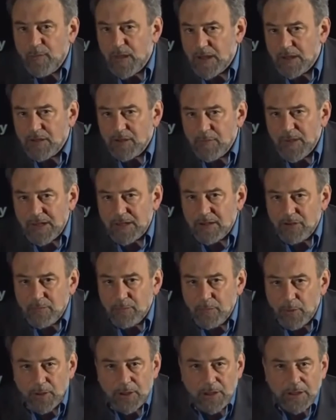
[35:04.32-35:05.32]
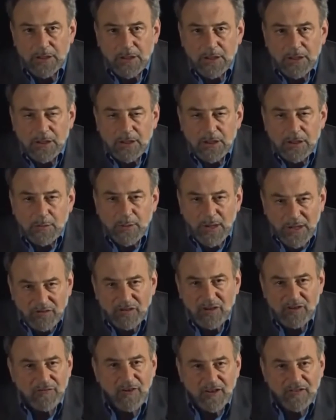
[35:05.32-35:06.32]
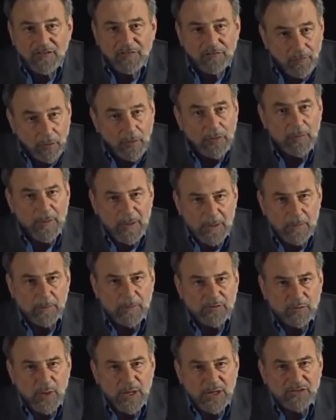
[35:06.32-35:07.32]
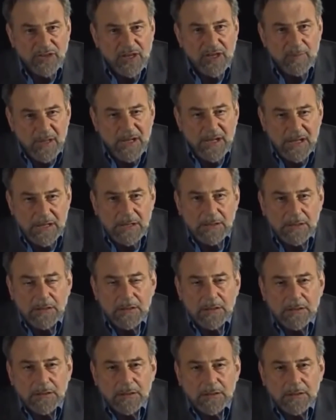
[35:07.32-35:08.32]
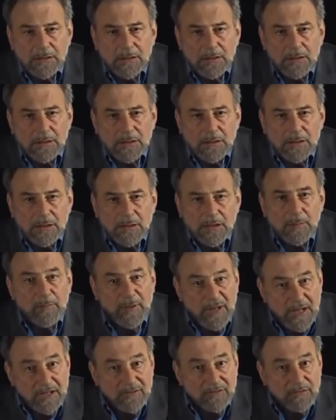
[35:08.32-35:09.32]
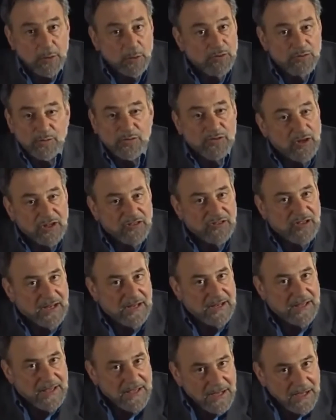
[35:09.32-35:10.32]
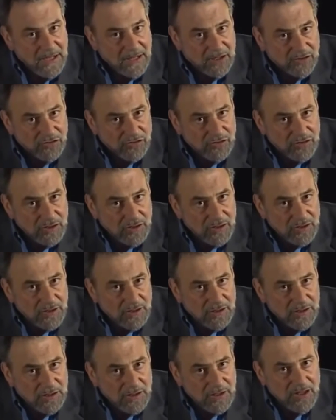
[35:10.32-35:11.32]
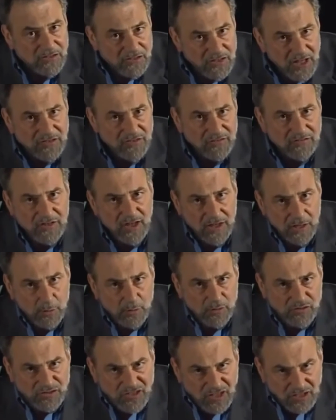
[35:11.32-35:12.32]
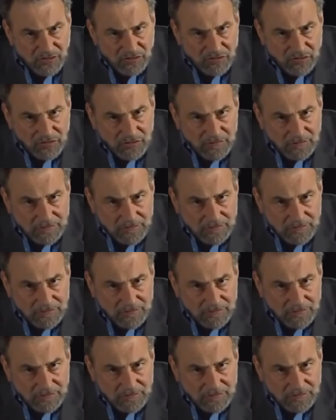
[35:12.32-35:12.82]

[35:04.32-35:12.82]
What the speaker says: men at the Battle of the Boyne were actually fighting for the Pope as well as King Billy. And Billy, of course, was not exactly English. His native tongue was Dutch.